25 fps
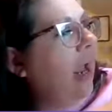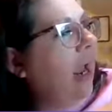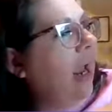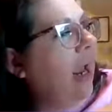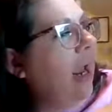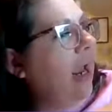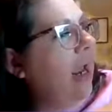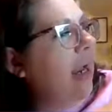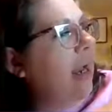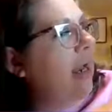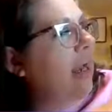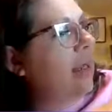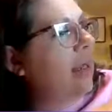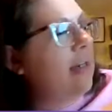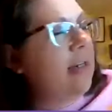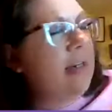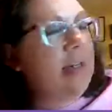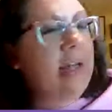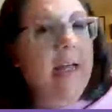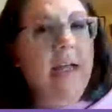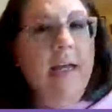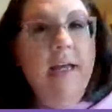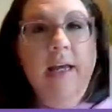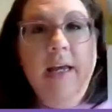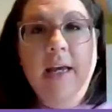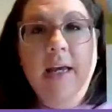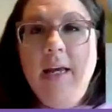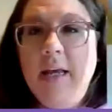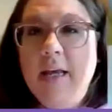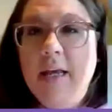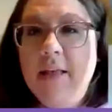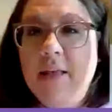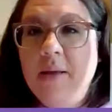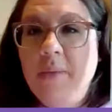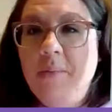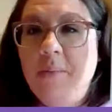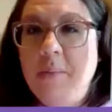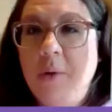And
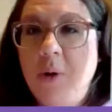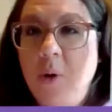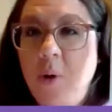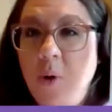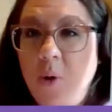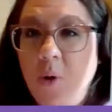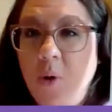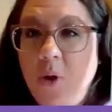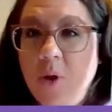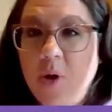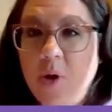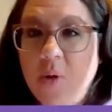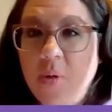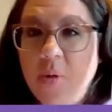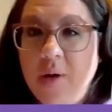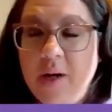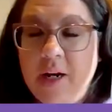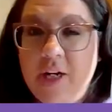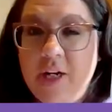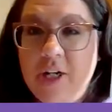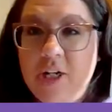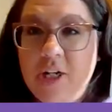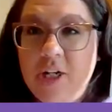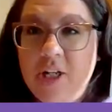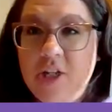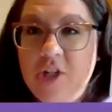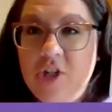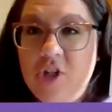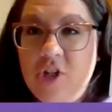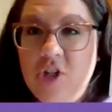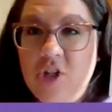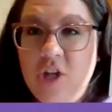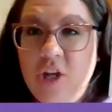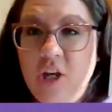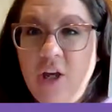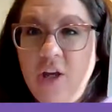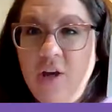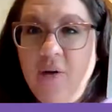in the polar regions
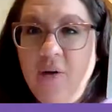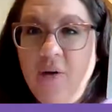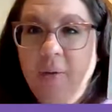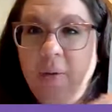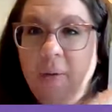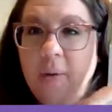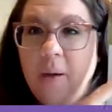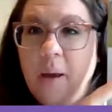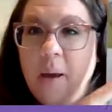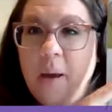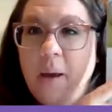too.